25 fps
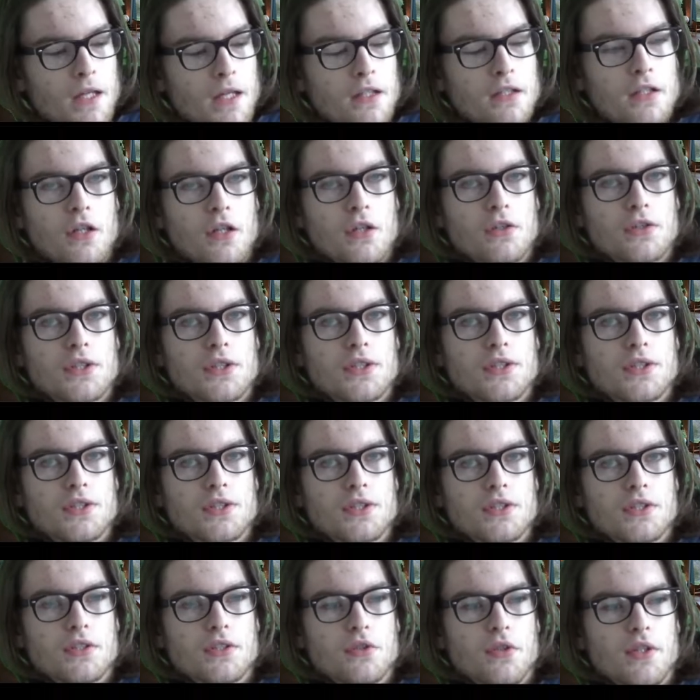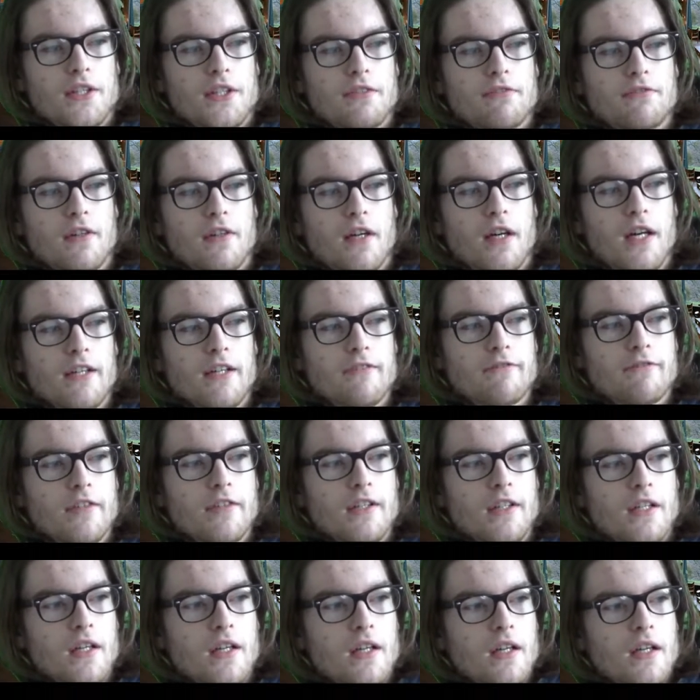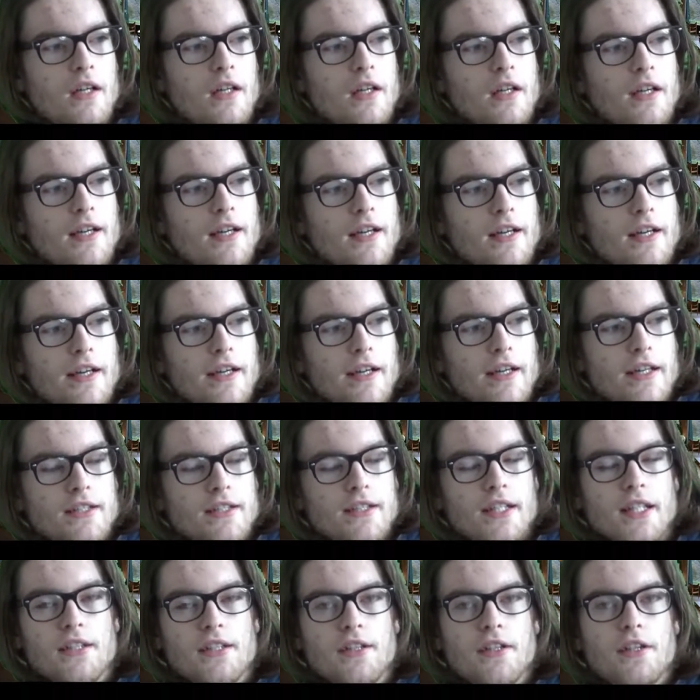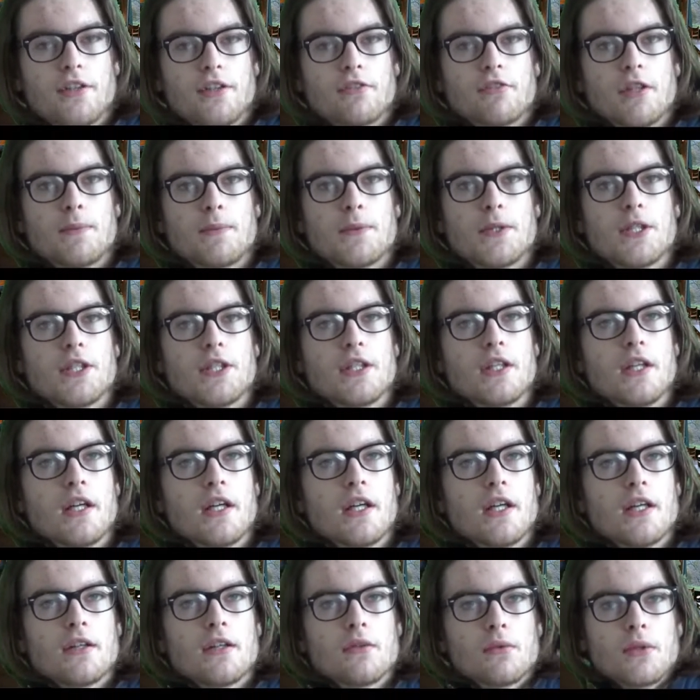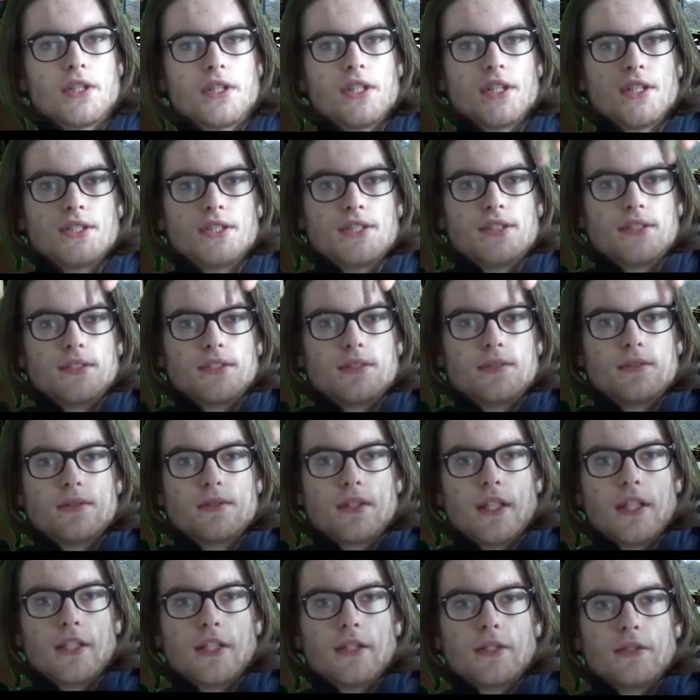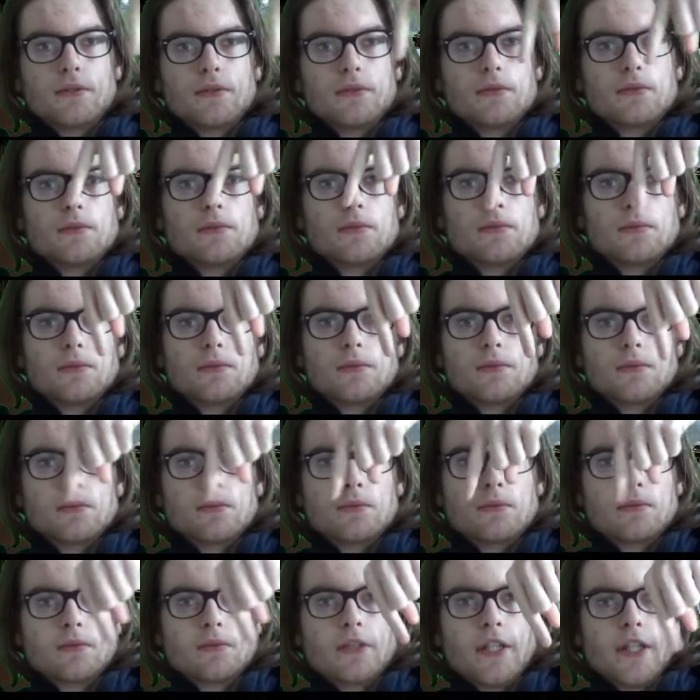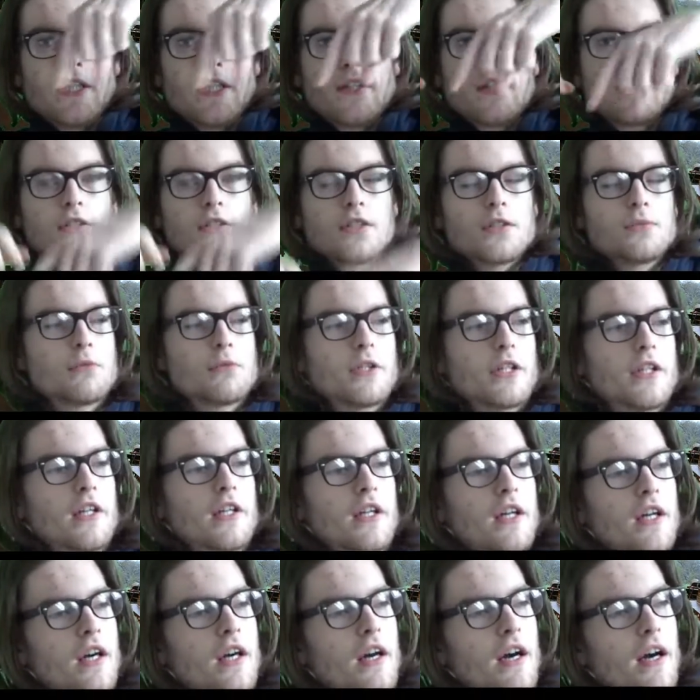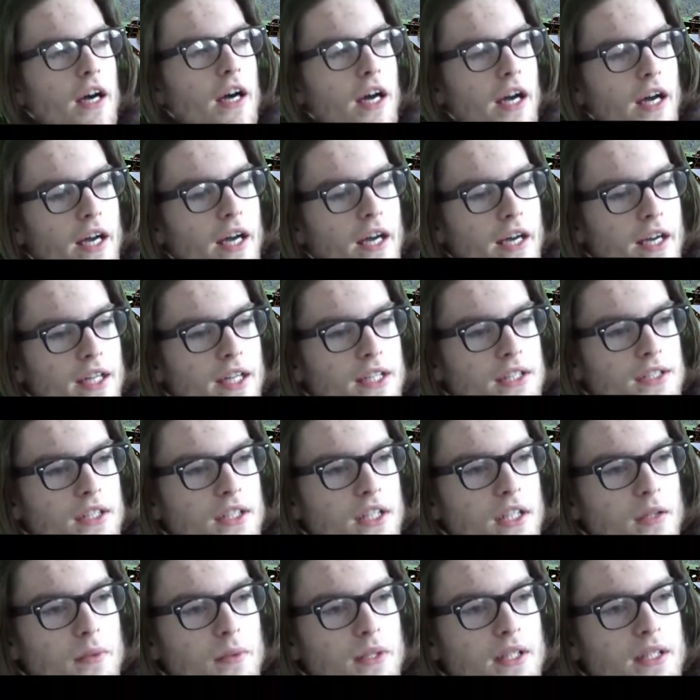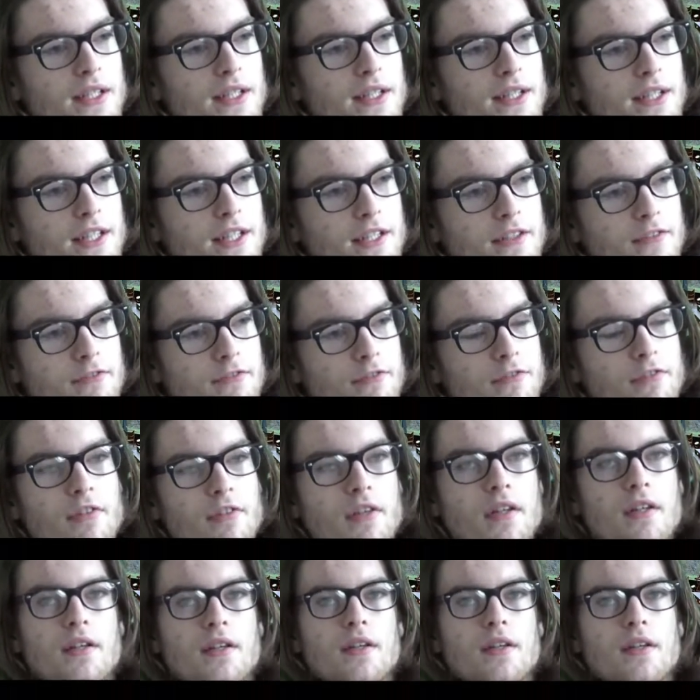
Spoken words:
Lotus 25 in the description, which is down there somewhere, and I will leave